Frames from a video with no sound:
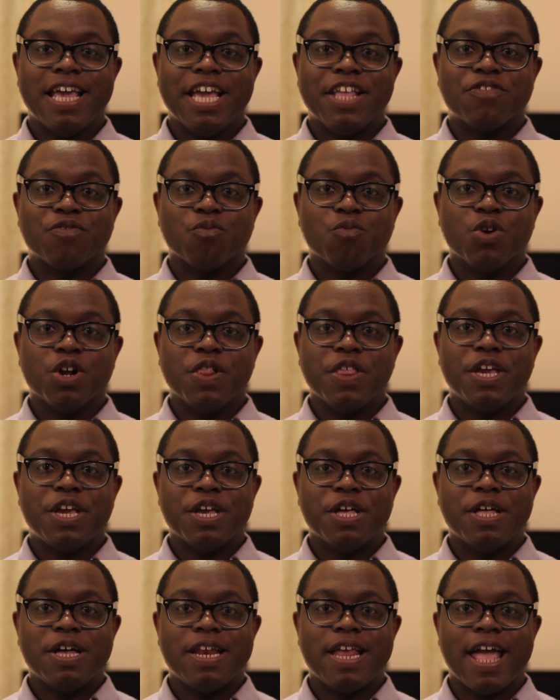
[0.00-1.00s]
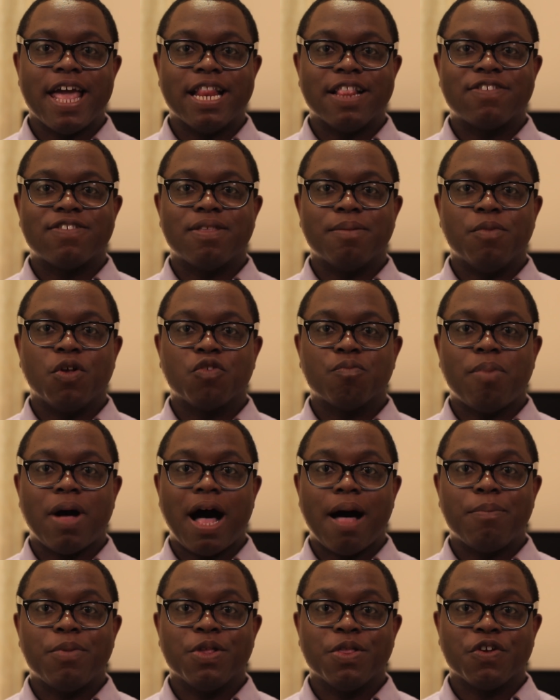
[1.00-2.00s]
It's really good, and it's the most
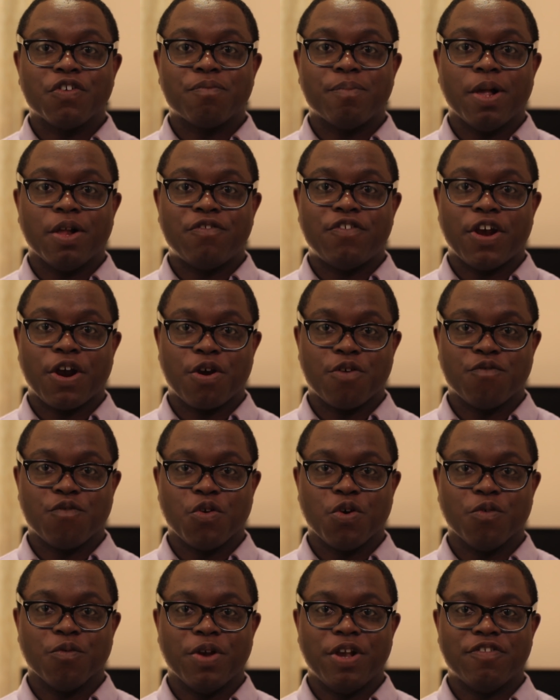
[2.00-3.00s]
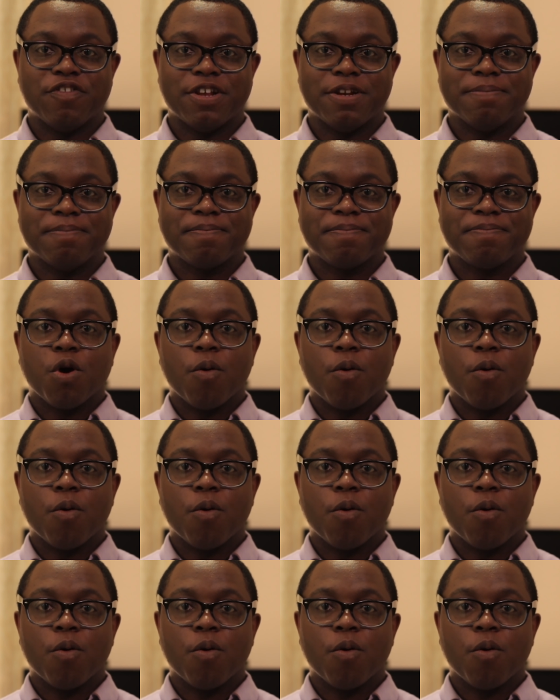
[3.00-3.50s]
popular spell checker for a reason.